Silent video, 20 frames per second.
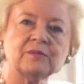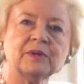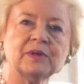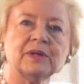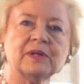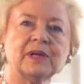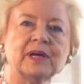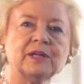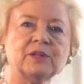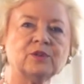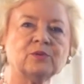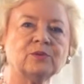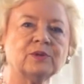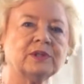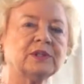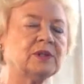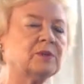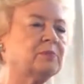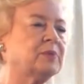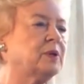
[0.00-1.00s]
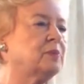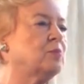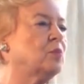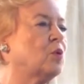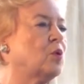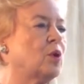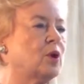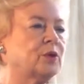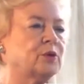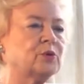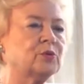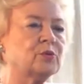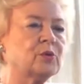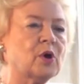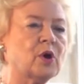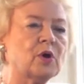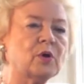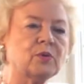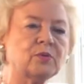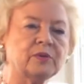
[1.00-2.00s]
And you were a little bit more on your
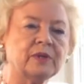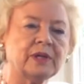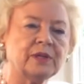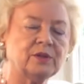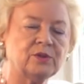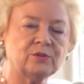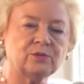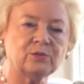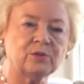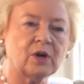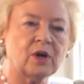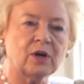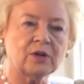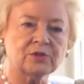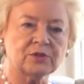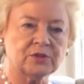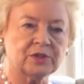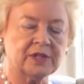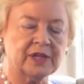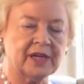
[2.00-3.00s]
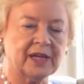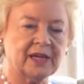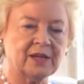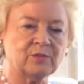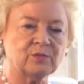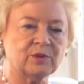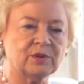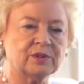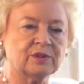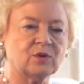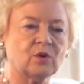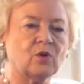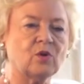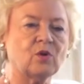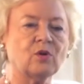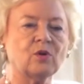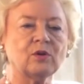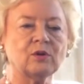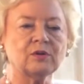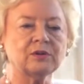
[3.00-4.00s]
own than you are today, with
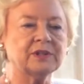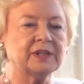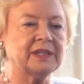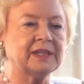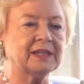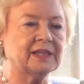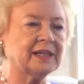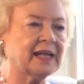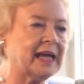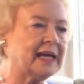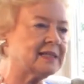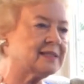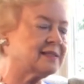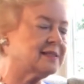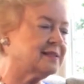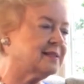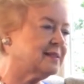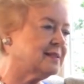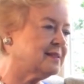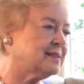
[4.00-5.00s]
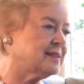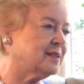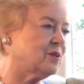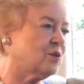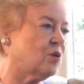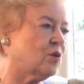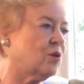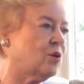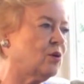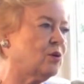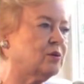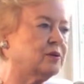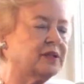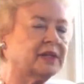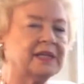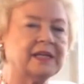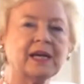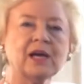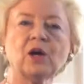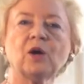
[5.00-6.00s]
all the classes and all
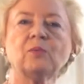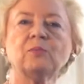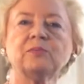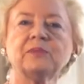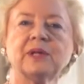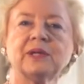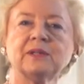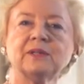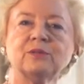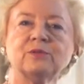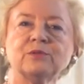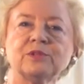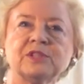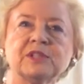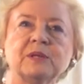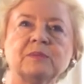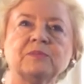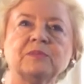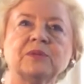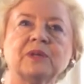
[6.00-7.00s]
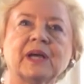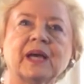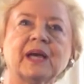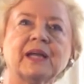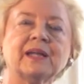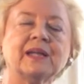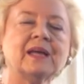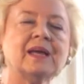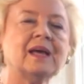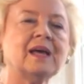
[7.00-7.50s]
the help that you seem to get.